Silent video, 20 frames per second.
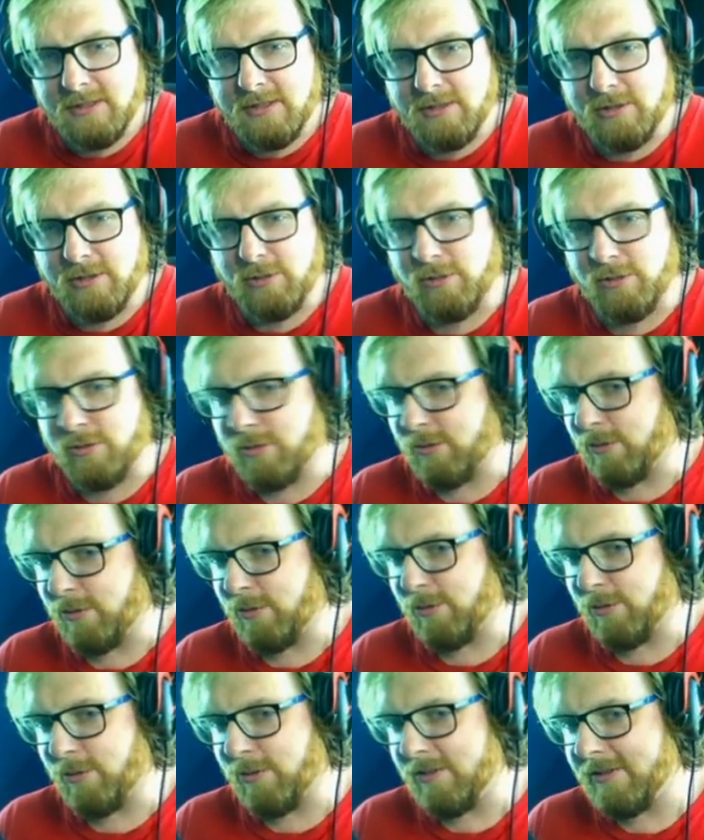
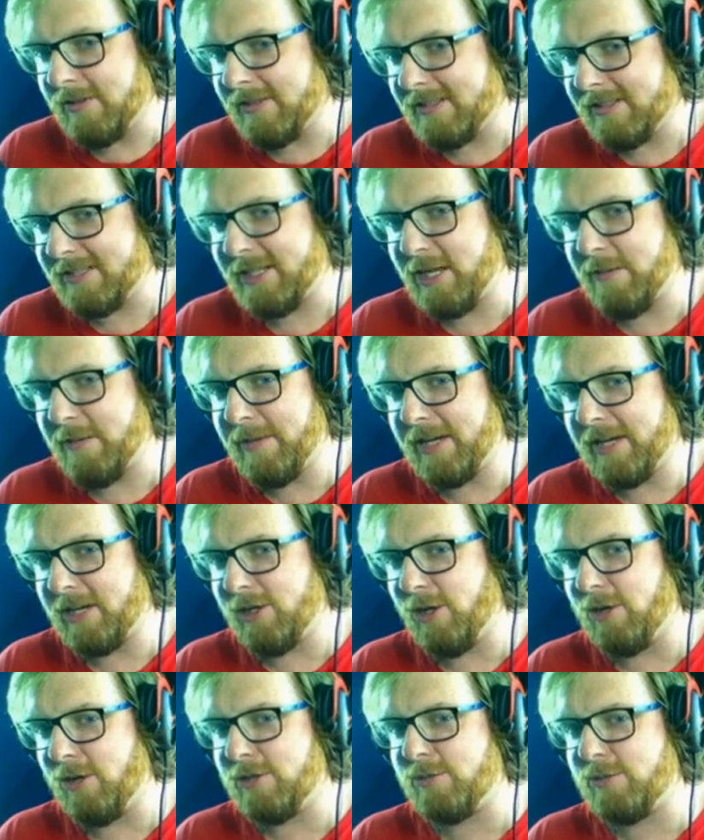Ooh, this is going to be a
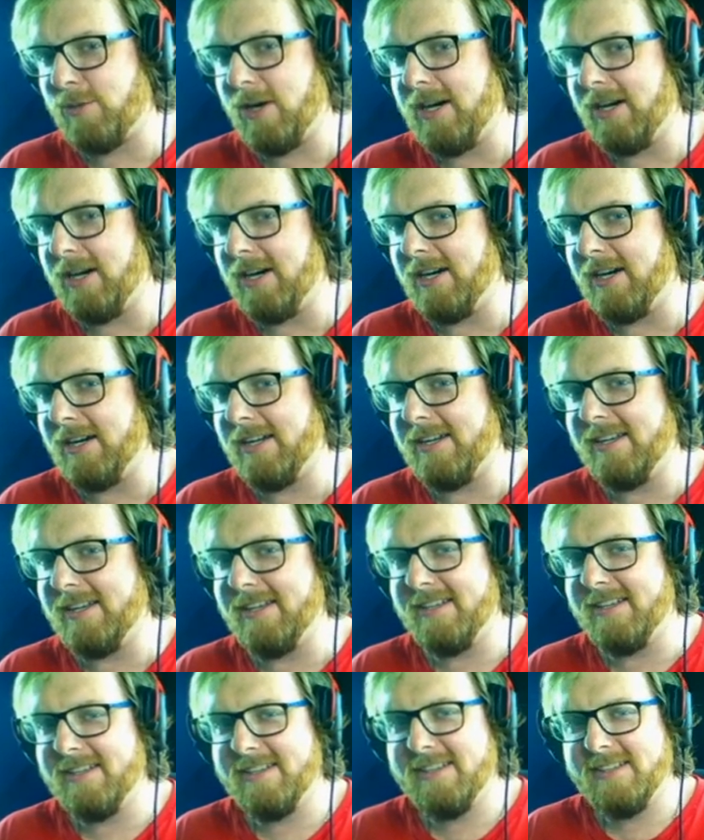close one.
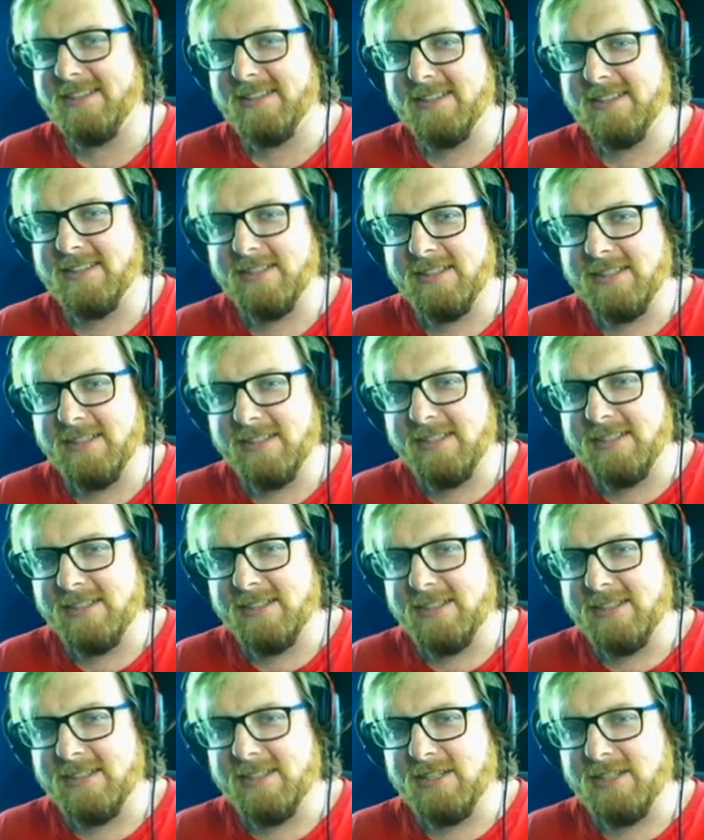
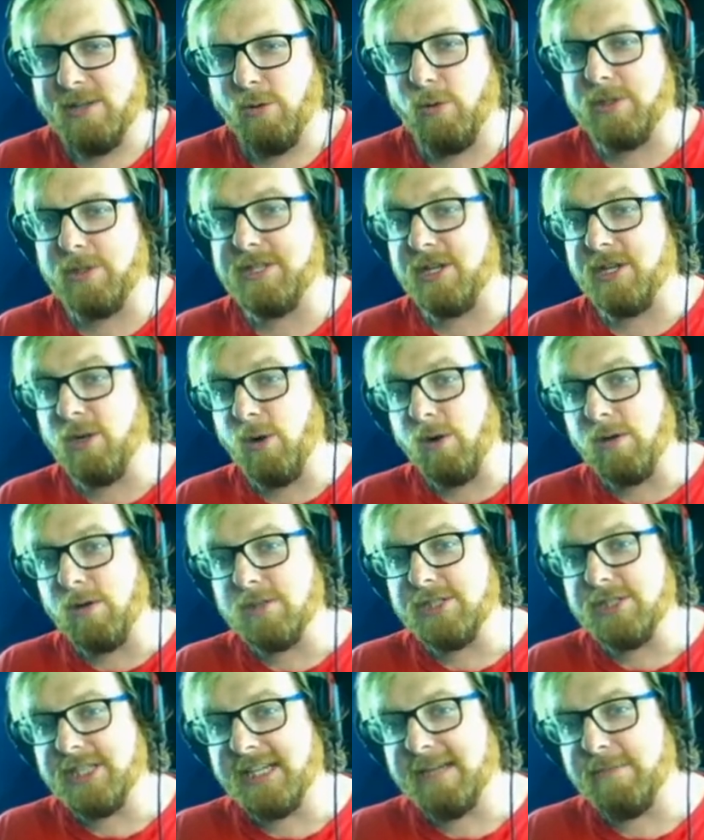Ooh, it's an
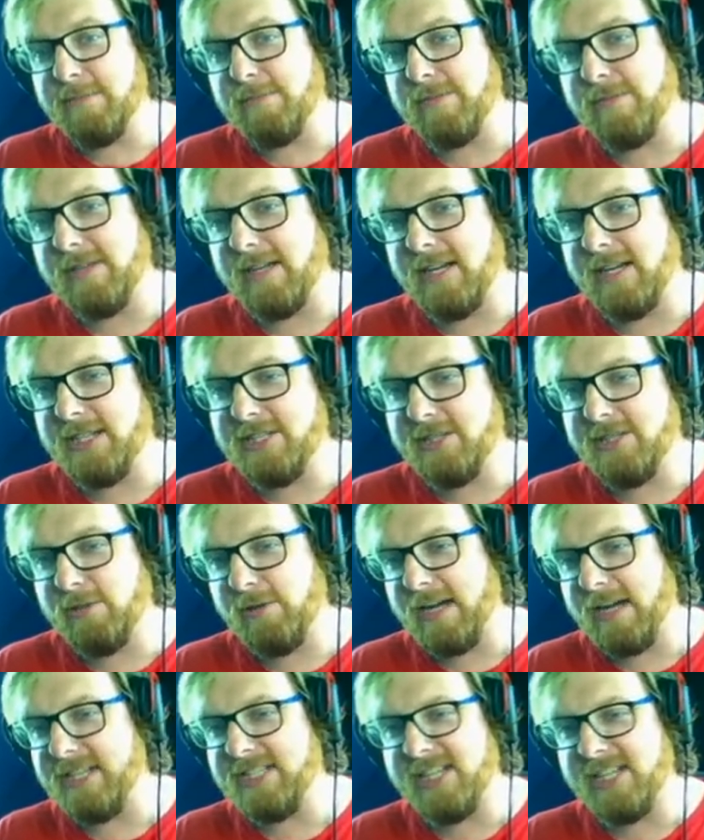old Jeep,
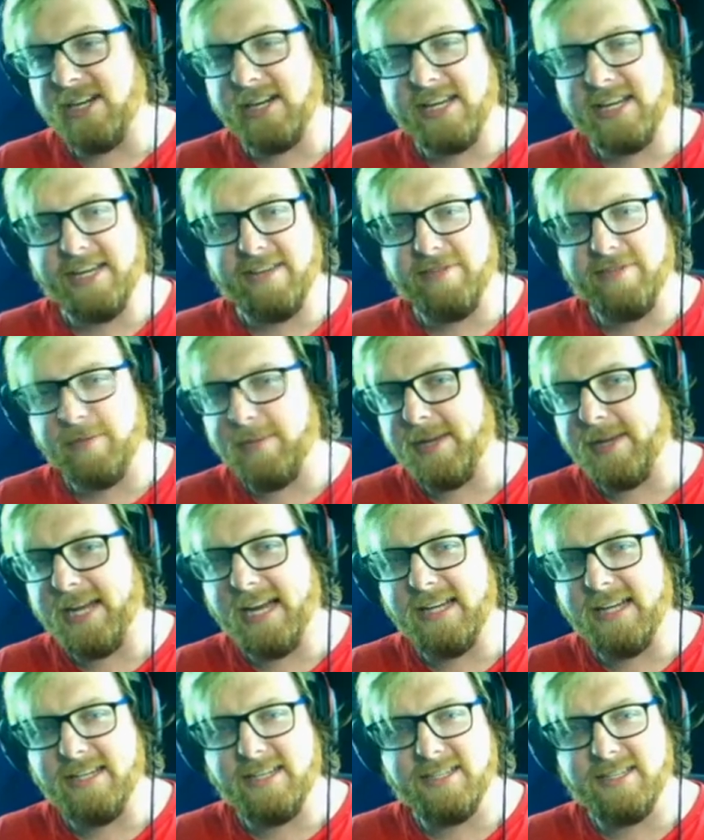Grand Cherokee from the
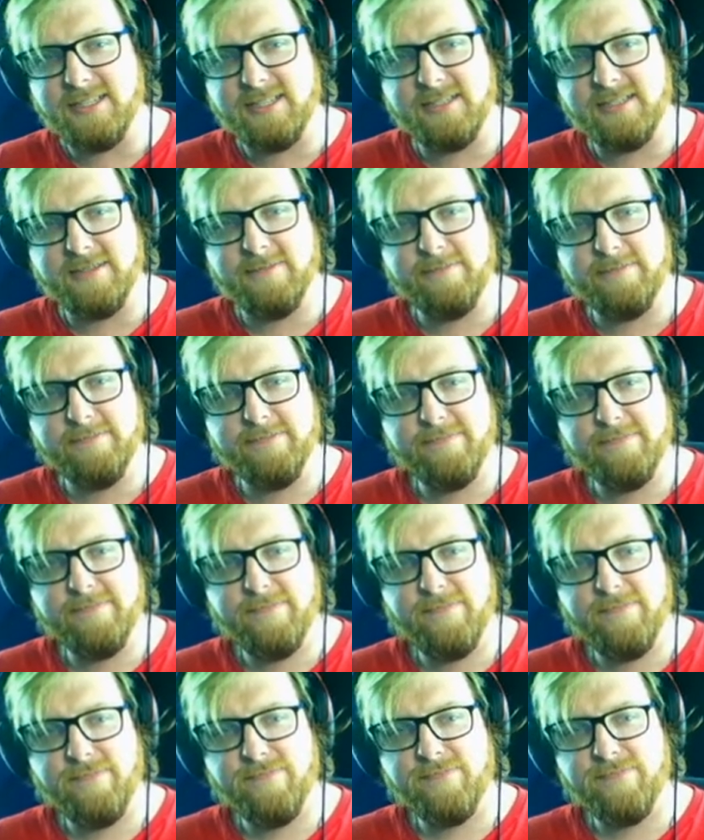90s.
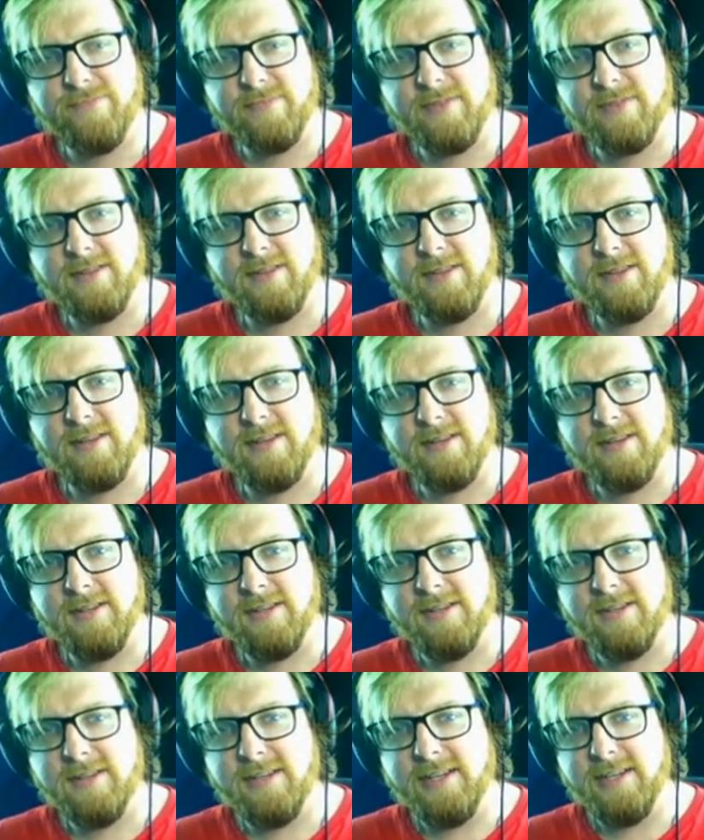
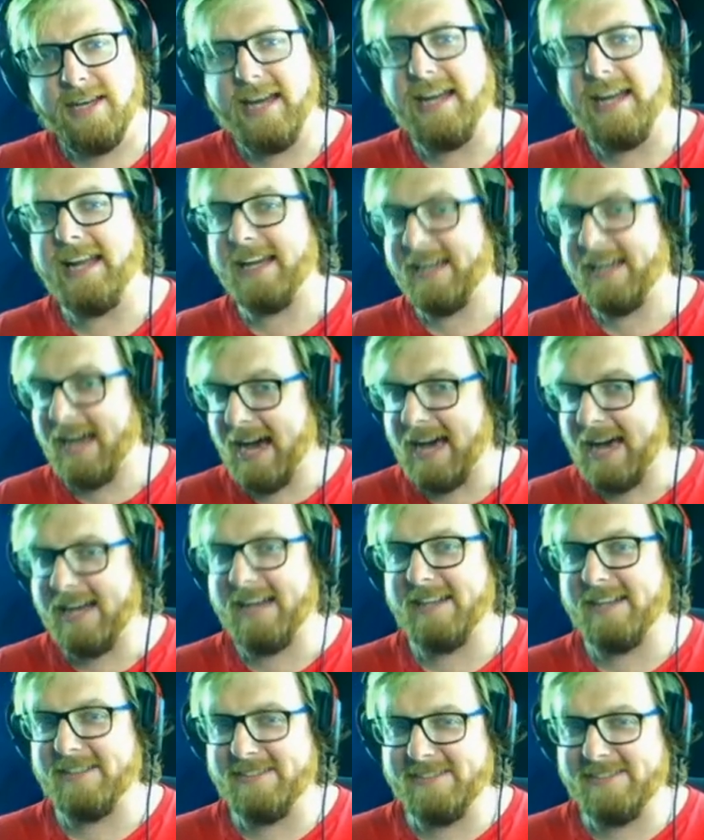And it got
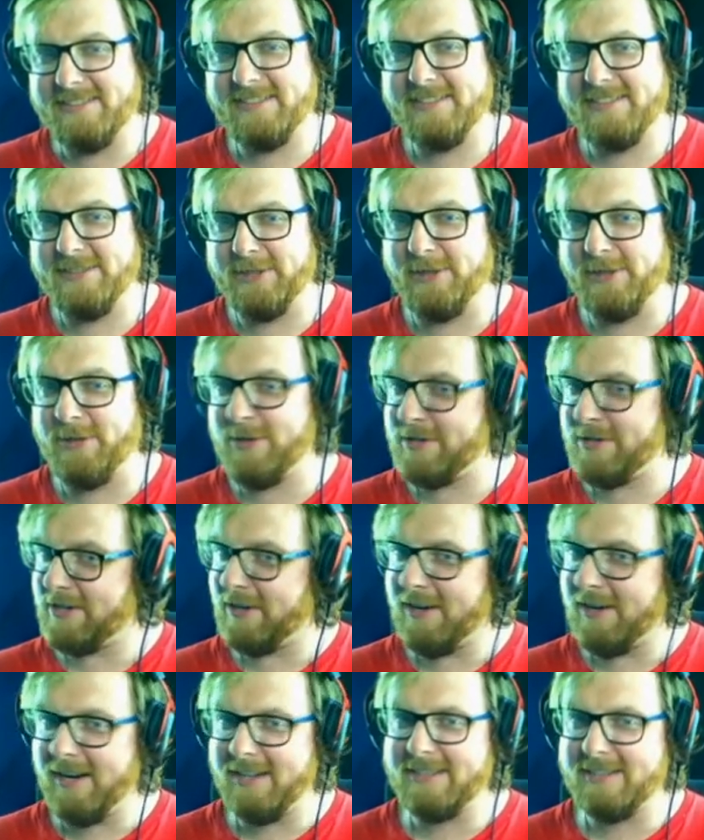it. Those
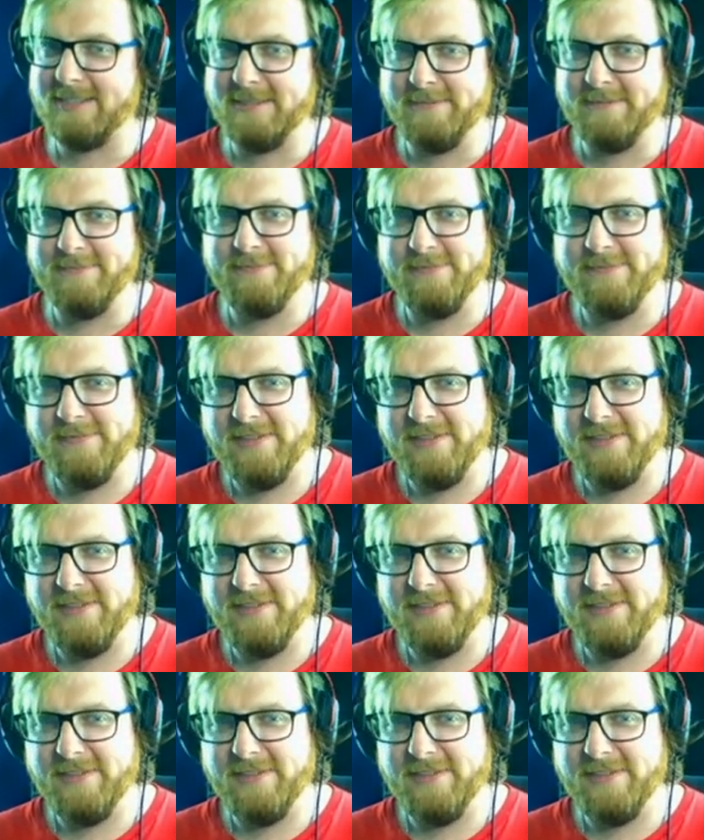are awesome.